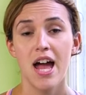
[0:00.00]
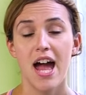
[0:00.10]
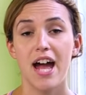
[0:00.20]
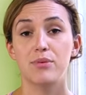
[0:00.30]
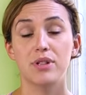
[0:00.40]

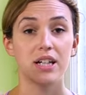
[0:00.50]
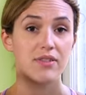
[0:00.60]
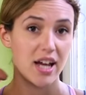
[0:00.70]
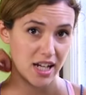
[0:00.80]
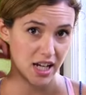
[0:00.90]
and
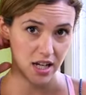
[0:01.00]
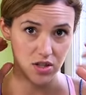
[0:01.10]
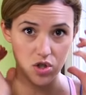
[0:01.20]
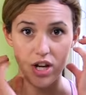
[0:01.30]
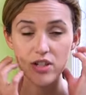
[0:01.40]
relieve any
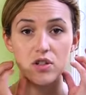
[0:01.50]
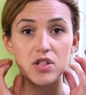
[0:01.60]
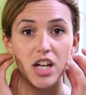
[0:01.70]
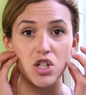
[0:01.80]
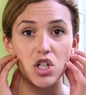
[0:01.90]
stress or
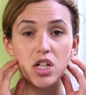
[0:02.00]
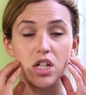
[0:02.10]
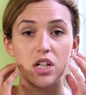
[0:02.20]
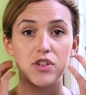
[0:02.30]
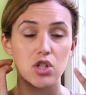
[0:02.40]

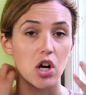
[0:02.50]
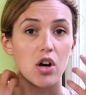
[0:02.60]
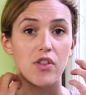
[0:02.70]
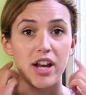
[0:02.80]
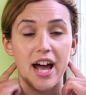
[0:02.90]
tension in the jaw
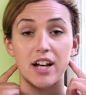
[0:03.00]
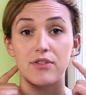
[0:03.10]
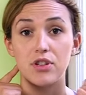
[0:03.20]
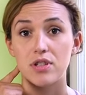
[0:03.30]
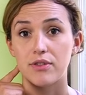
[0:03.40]
or the neck
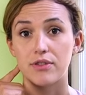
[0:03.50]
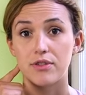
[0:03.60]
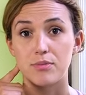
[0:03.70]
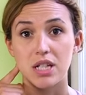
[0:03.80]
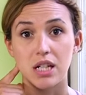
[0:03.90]
if you suffer
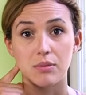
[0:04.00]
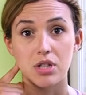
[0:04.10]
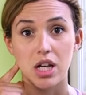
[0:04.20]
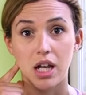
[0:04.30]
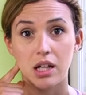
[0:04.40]
from T M
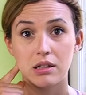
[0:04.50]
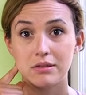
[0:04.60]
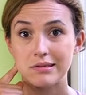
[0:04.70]
J.